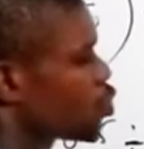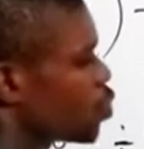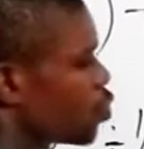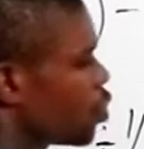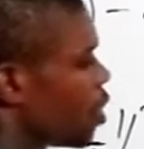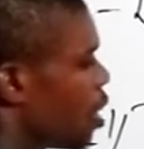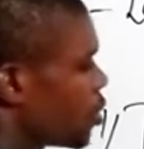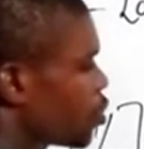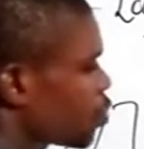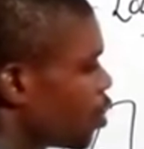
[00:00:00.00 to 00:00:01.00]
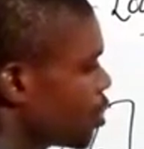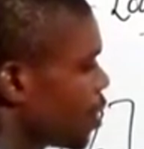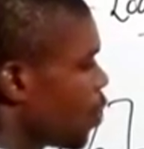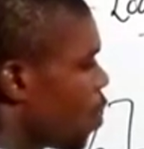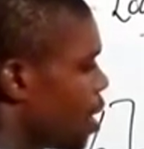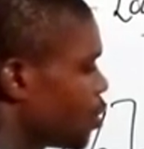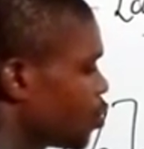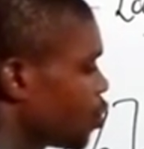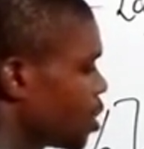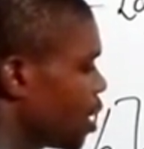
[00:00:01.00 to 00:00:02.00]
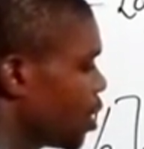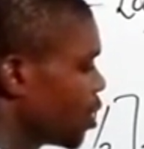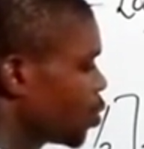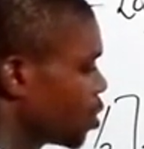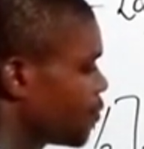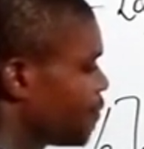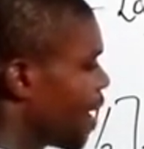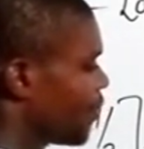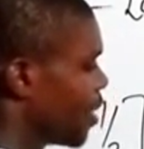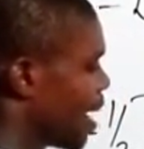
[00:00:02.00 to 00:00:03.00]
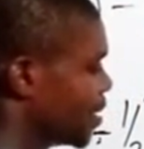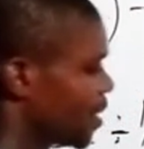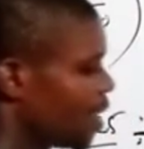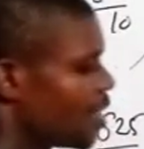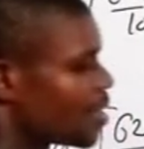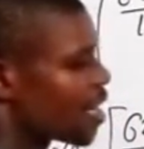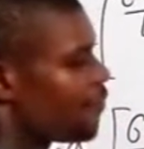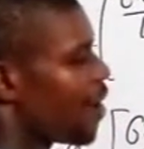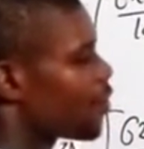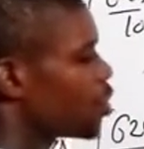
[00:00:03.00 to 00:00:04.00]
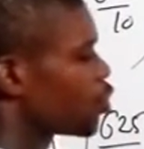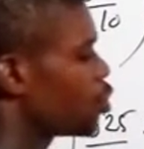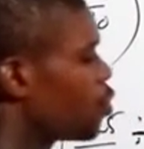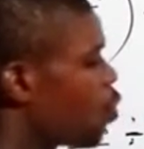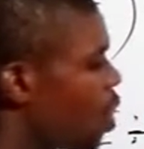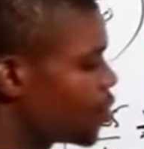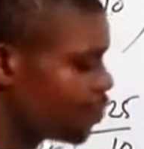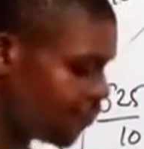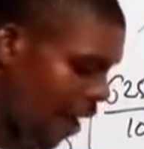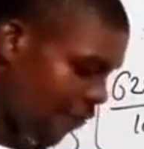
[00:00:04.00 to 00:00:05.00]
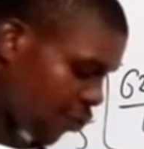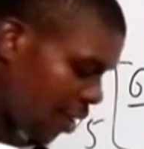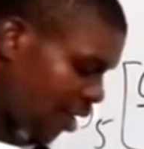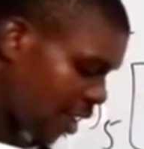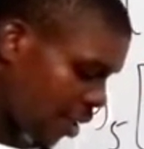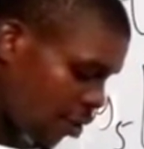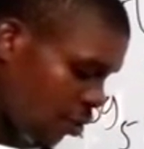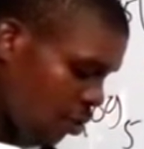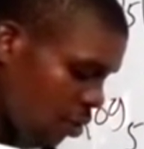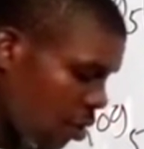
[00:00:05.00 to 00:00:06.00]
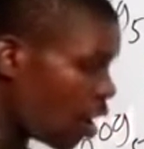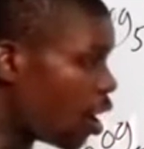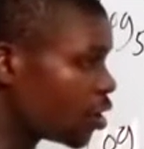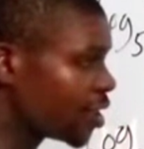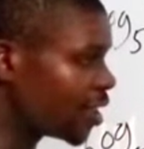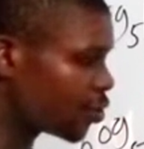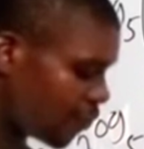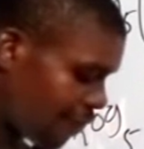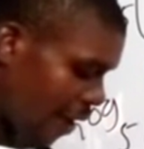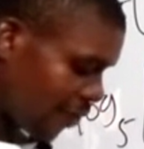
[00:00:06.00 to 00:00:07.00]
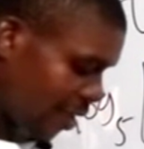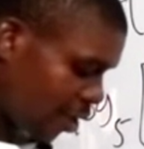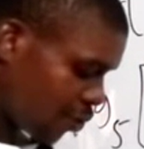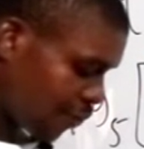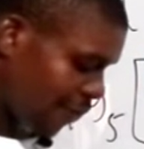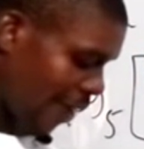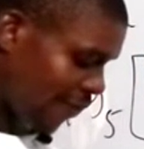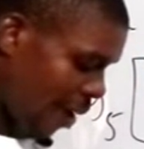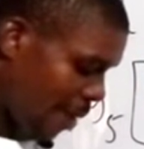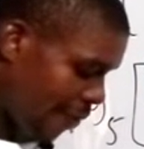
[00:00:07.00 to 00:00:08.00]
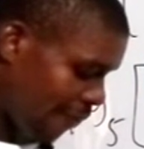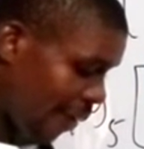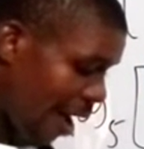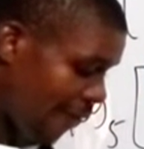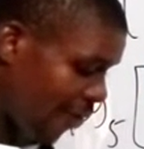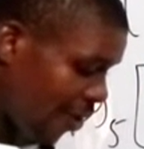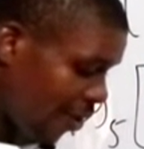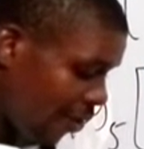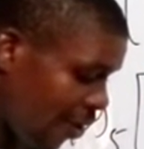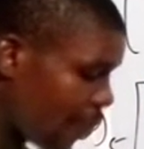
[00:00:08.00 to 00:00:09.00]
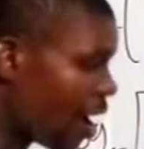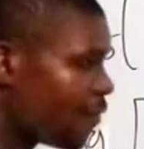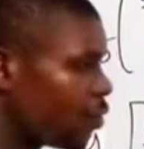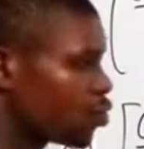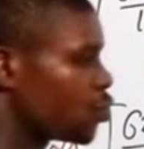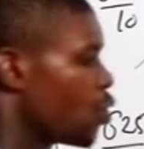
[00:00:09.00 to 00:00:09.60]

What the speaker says: 2 going to 1, 2 going to is what? 5, right? Can 5 go into 1 to 5? So let's check it. 625 divided by 5. Here we have what?